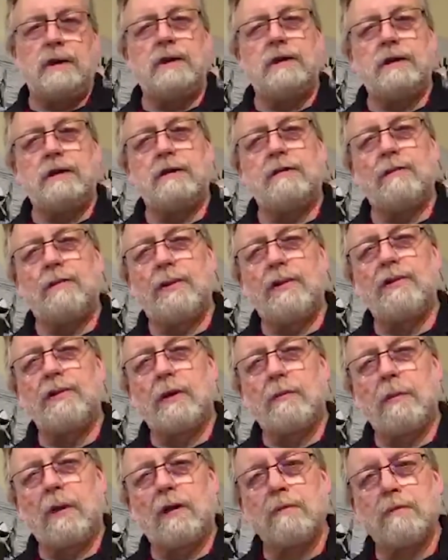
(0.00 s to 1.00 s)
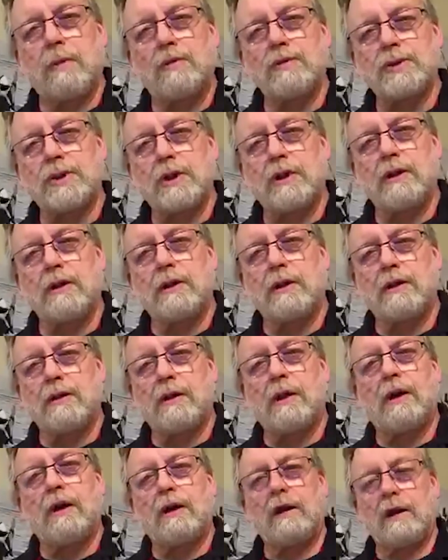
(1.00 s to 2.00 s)
with our blog post here a
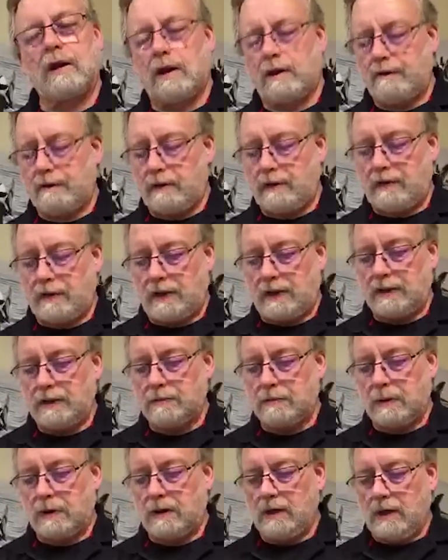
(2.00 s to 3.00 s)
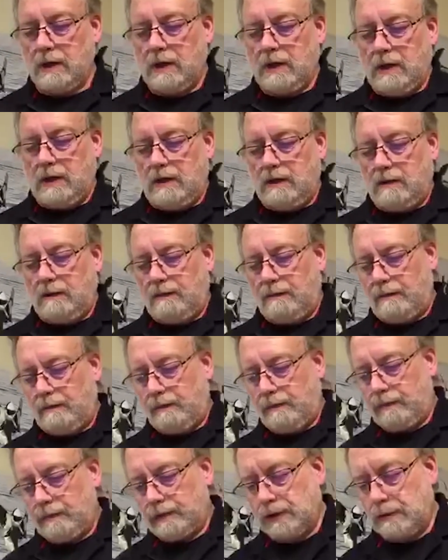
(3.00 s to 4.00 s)
lot of the things, but
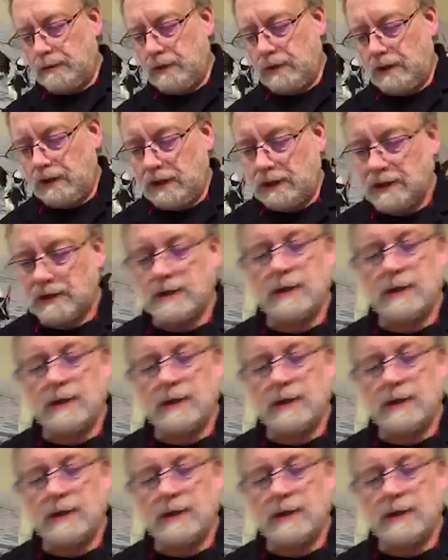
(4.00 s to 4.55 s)
some of the things that